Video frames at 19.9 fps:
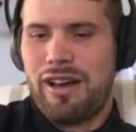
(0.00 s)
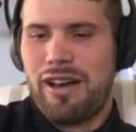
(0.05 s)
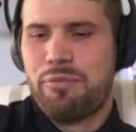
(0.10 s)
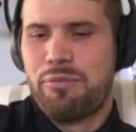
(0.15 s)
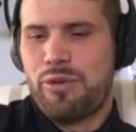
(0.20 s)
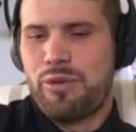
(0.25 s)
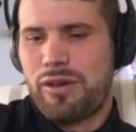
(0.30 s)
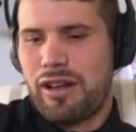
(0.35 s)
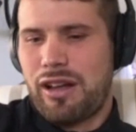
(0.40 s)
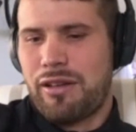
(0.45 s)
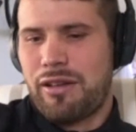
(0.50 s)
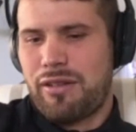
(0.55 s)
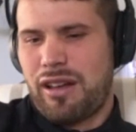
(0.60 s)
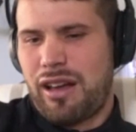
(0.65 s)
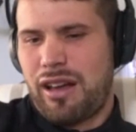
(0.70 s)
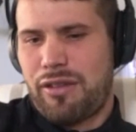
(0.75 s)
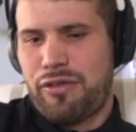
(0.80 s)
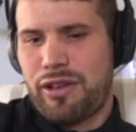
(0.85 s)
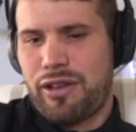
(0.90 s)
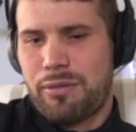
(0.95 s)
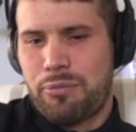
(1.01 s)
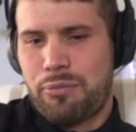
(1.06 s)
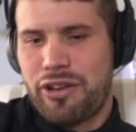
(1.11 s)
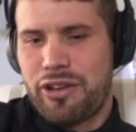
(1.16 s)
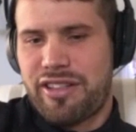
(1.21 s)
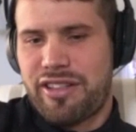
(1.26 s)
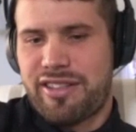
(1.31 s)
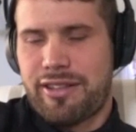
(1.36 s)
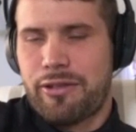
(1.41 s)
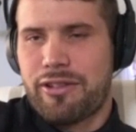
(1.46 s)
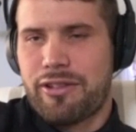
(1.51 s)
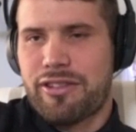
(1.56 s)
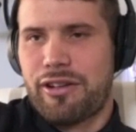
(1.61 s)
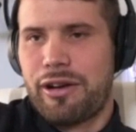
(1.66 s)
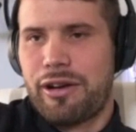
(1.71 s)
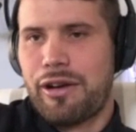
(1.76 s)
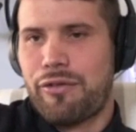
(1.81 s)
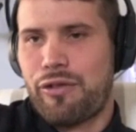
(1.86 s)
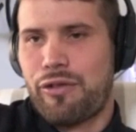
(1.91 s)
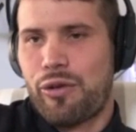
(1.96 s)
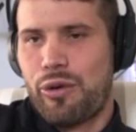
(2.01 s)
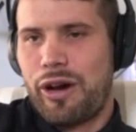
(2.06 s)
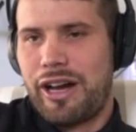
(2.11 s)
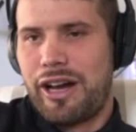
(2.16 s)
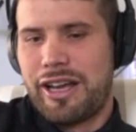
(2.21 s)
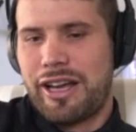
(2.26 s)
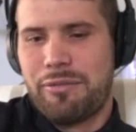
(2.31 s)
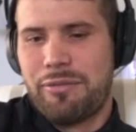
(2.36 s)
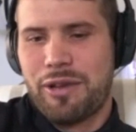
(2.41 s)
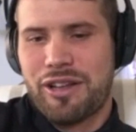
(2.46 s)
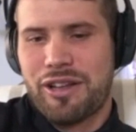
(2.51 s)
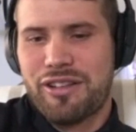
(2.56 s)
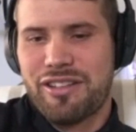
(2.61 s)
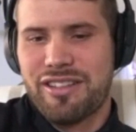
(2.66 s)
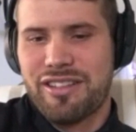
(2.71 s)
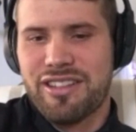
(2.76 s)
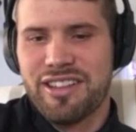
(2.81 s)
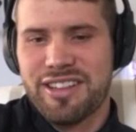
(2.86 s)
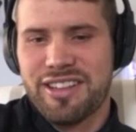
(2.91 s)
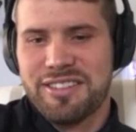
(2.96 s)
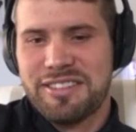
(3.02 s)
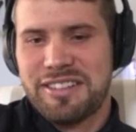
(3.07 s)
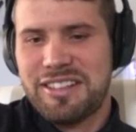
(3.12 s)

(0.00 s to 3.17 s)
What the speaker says: I feel pretty sorry for Ryan, because